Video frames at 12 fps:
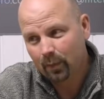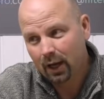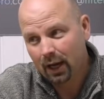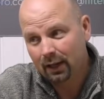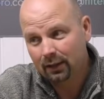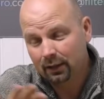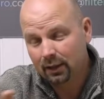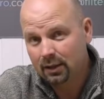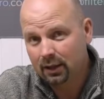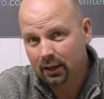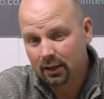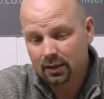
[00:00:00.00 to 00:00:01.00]
and in this
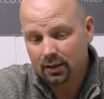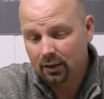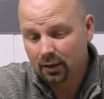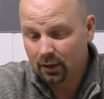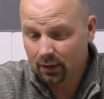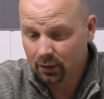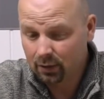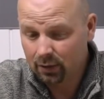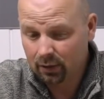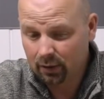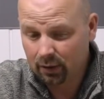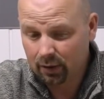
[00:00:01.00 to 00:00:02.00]
case it's also
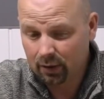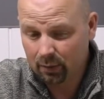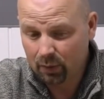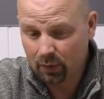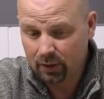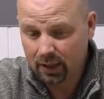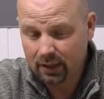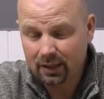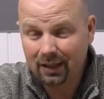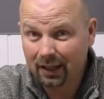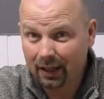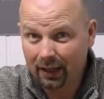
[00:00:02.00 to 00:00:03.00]
going to process
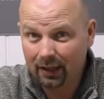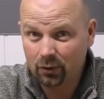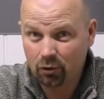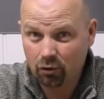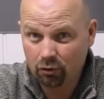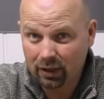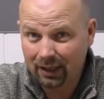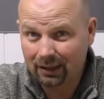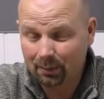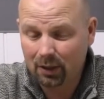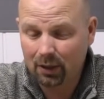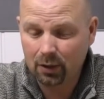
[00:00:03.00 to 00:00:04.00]
your nitrate,
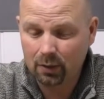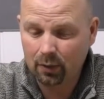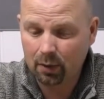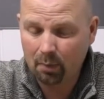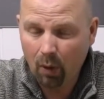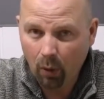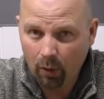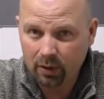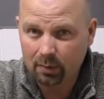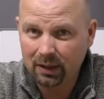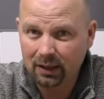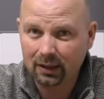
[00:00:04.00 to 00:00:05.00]
because we've got a
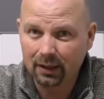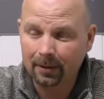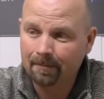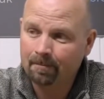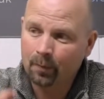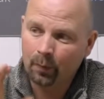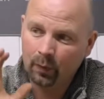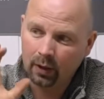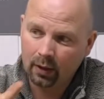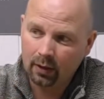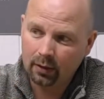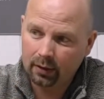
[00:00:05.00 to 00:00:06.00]
porous media
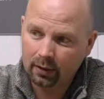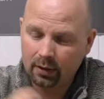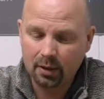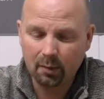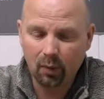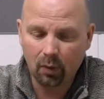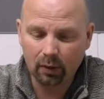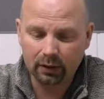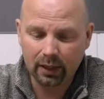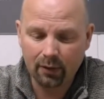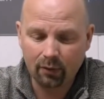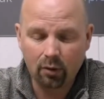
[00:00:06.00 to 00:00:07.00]
that can support
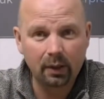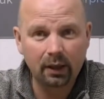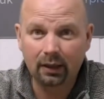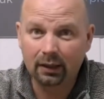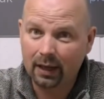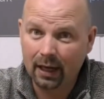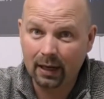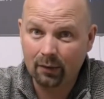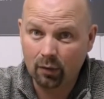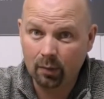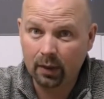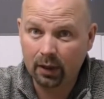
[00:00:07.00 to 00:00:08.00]
aerobic and
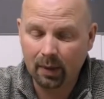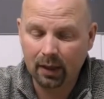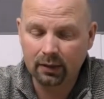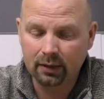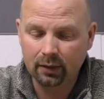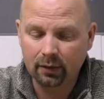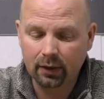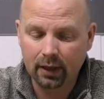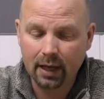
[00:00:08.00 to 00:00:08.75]
anaerobic bacteria.